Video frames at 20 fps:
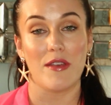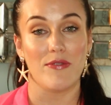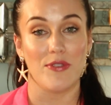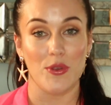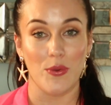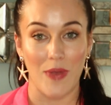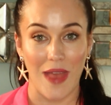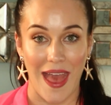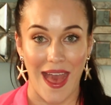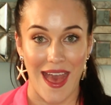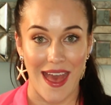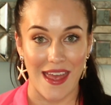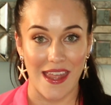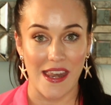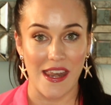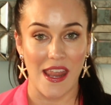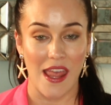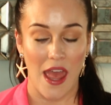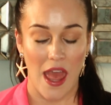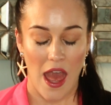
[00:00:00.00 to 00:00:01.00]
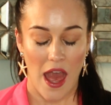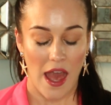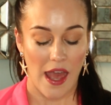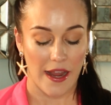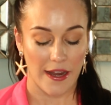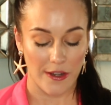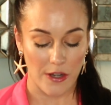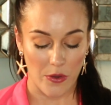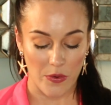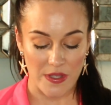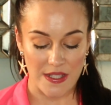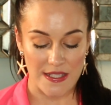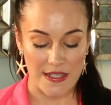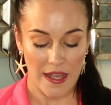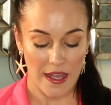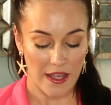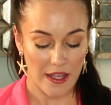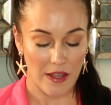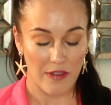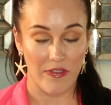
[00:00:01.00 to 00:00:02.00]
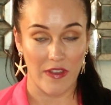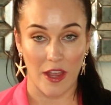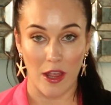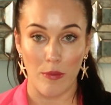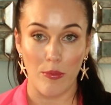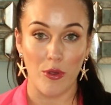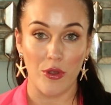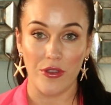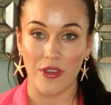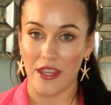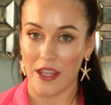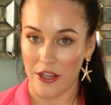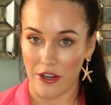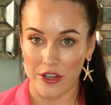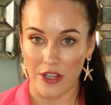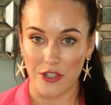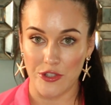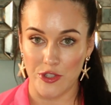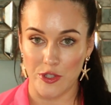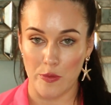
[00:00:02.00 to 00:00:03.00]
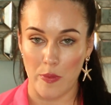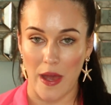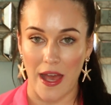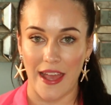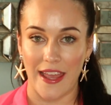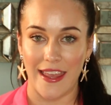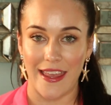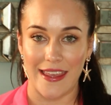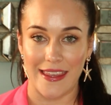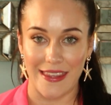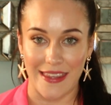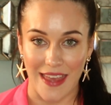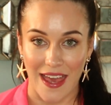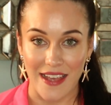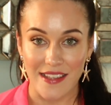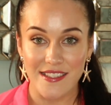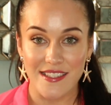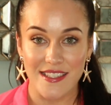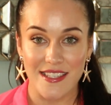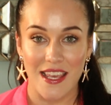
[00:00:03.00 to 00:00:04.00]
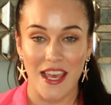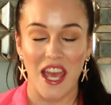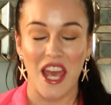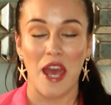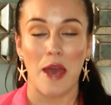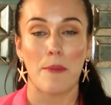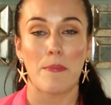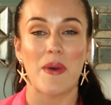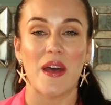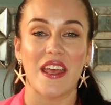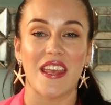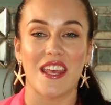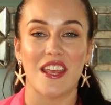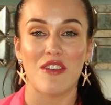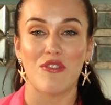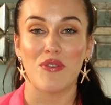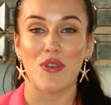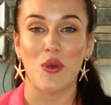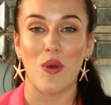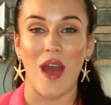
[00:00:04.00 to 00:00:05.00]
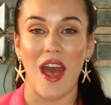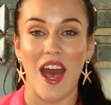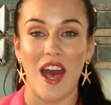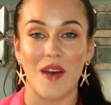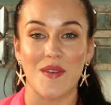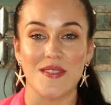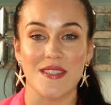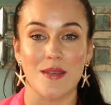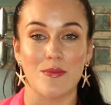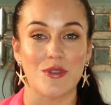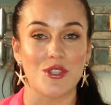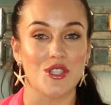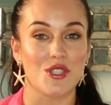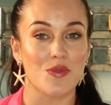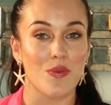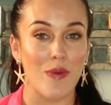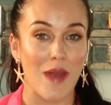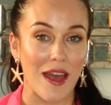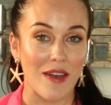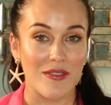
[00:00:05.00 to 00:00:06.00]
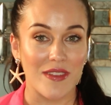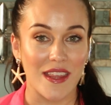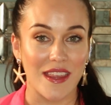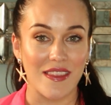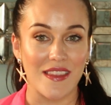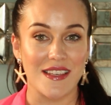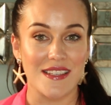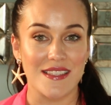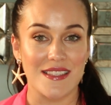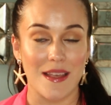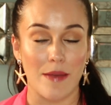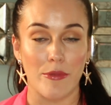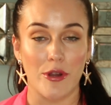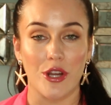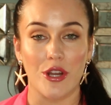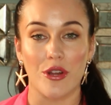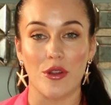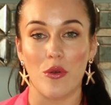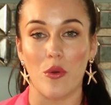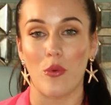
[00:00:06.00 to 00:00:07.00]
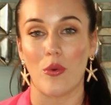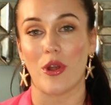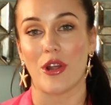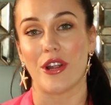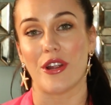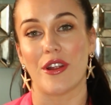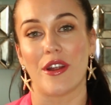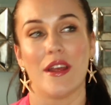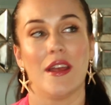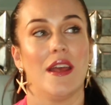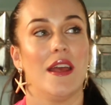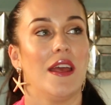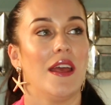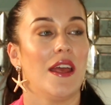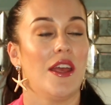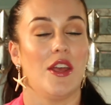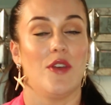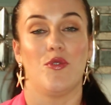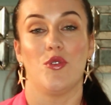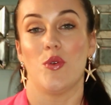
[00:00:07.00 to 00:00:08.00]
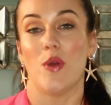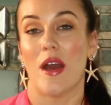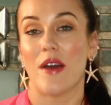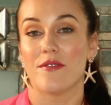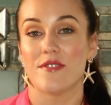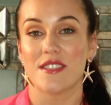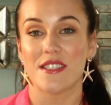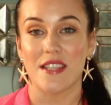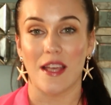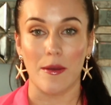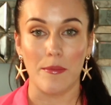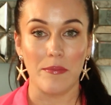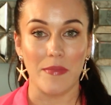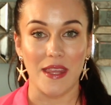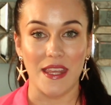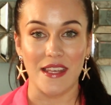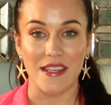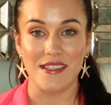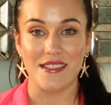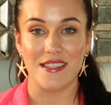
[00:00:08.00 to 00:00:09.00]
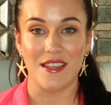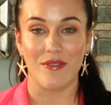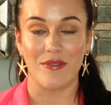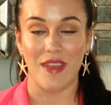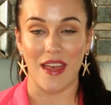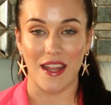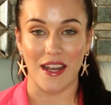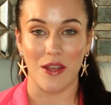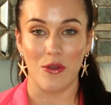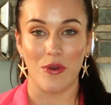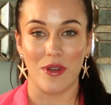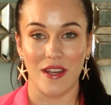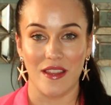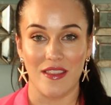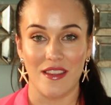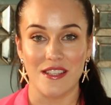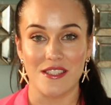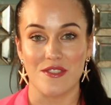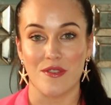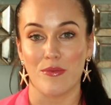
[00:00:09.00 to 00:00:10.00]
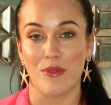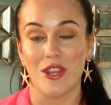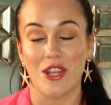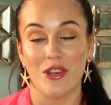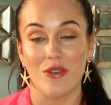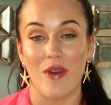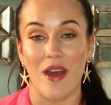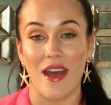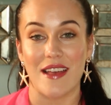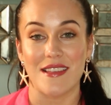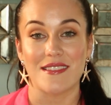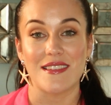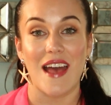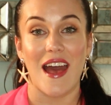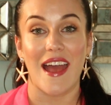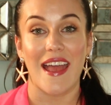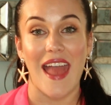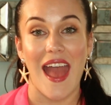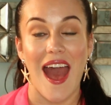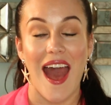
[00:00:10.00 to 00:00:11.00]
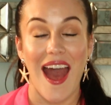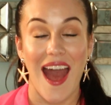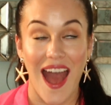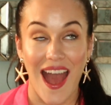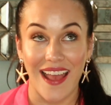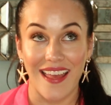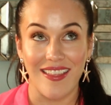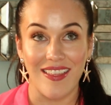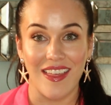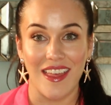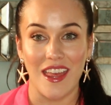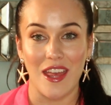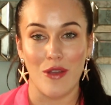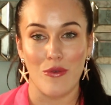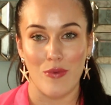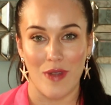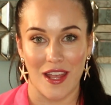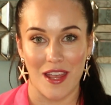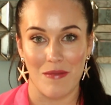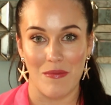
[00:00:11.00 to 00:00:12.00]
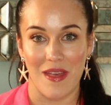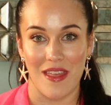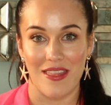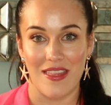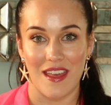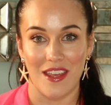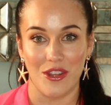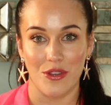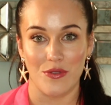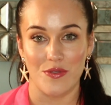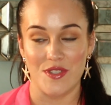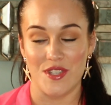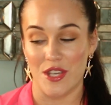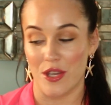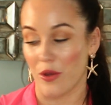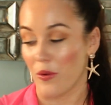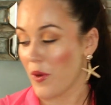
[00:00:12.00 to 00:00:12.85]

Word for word: if you can. I know it's not available here in Dubai yet, but if you have someone traveling this summer, or if you have some means of getting one of these from the US, I highly recommend that you do.